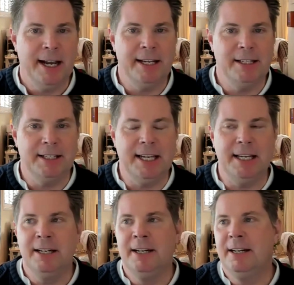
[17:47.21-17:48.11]
And
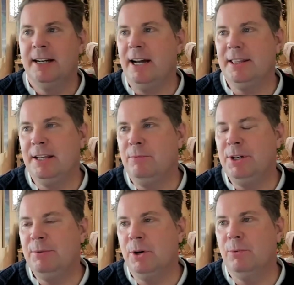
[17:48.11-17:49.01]
again, I think
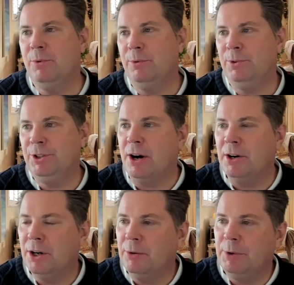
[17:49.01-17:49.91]
when we're
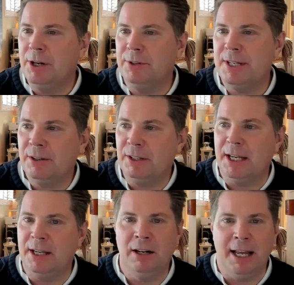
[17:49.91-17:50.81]
younger, we don't
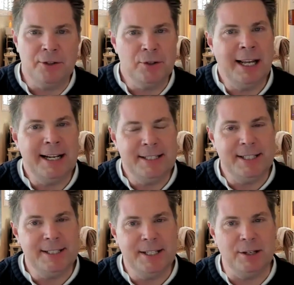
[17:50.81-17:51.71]
necessarily intellectualize
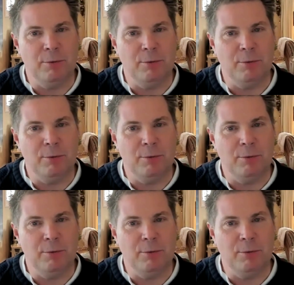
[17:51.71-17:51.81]
these things.